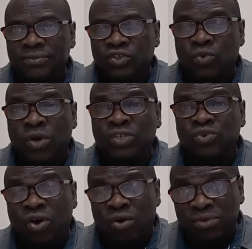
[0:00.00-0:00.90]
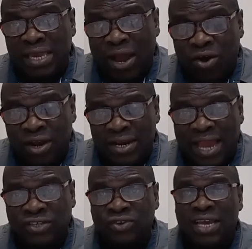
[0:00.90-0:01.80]
So once you
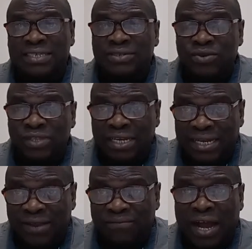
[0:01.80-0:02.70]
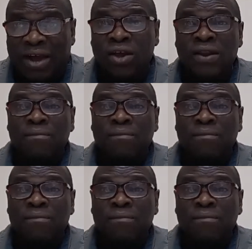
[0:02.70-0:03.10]
organize, as you identify